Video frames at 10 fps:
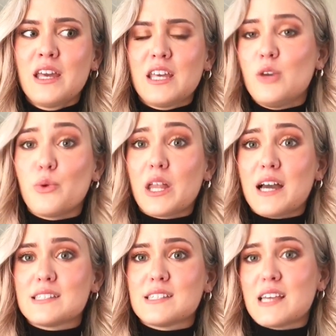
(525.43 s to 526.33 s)
he
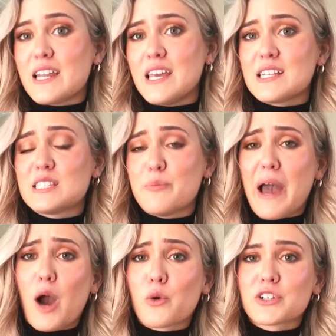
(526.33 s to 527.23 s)
realizes that he has the
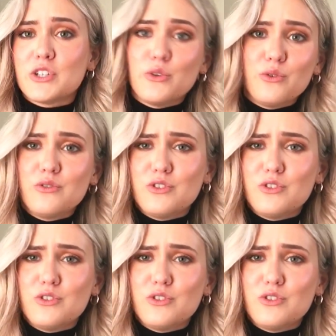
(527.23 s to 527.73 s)
power to